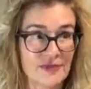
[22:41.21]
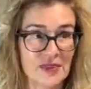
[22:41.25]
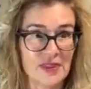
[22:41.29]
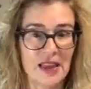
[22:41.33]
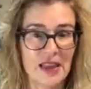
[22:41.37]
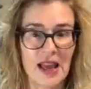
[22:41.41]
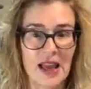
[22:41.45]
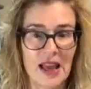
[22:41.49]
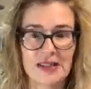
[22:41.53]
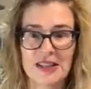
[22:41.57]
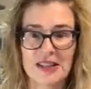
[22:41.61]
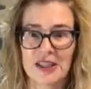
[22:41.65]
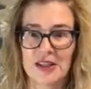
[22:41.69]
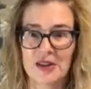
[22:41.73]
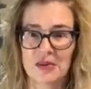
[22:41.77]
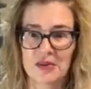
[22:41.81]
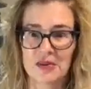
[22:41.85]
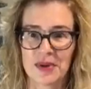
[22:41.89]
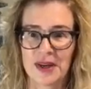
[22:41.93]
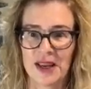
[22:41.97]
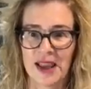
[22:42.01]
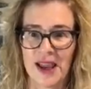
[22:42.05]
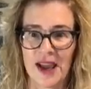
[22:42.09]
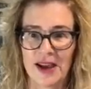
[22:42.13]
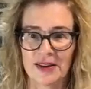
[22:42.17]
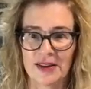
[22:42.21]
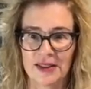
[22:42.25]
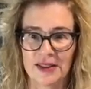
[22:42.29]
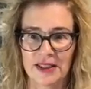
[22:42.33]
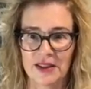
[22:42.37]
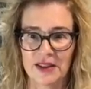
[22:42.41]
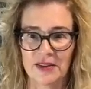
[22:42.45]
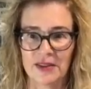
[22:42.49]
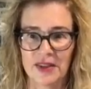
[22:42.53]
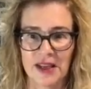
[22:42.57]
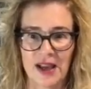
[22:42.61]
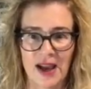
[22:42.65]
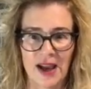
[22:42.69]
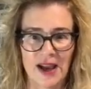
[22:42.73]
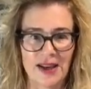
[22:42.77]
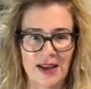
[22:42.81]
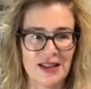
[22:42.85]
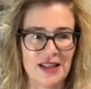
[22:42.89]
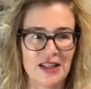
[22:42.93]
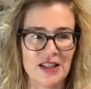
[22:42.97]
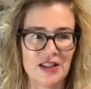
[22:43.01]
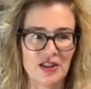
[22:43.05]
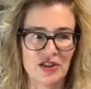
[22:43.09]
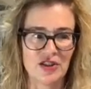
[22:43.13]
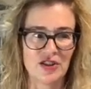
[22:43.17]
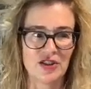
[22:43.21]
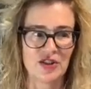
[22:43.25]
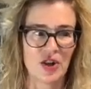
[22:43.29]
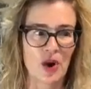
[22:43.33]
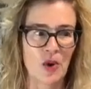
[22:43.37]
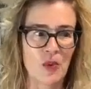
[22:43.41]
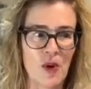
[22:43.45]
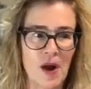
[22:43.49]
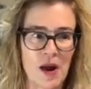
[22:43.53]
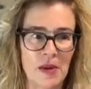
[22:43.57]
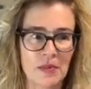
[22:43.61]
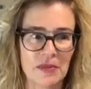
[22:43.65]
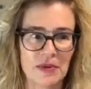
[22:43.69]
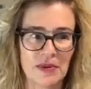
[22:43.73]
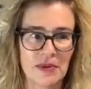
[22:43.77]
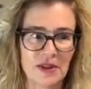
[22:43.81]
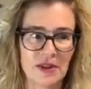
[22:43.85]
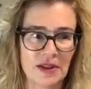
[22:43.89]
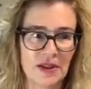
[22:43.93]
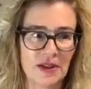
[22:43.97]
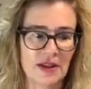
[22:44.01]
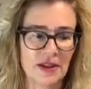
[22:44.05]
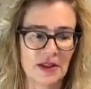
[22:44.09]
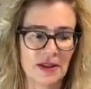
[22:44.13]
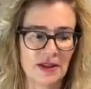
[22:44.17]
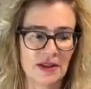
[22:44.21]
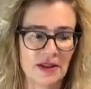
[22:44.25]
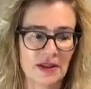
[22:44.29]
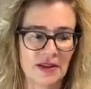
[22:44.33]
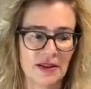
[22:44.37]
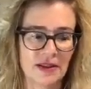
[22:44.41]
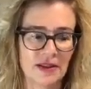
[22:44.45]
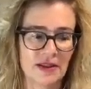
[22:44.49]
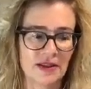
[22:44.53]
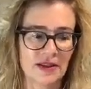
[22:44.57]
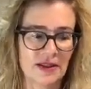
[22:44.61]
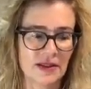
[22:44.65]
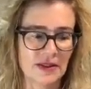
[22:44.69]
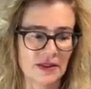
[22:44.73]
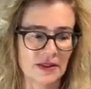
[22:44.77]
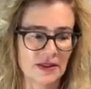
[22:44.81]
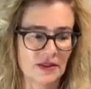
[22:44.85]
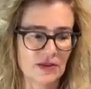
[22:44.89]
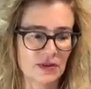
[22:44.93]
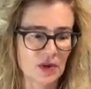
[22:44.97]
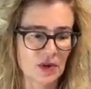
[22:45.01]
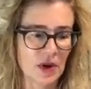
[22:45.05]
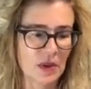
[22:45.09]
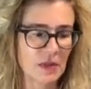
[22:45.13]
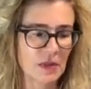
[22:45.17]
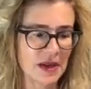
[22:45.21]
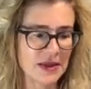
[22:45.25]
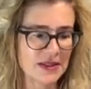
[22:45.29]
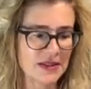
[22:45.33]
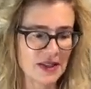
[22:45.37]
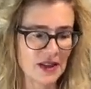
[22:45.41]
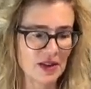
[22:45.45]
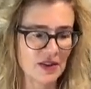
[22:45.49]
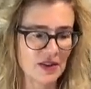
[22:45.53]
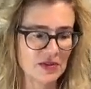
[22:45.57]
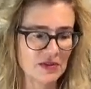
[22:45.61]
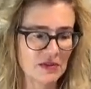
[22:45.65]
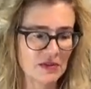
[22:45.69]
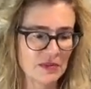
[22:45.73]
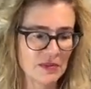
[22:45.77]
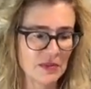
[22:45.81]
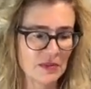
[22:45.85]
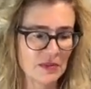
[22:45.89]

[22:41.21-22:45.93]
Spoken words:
That's the reality of it. I need to show up for myself,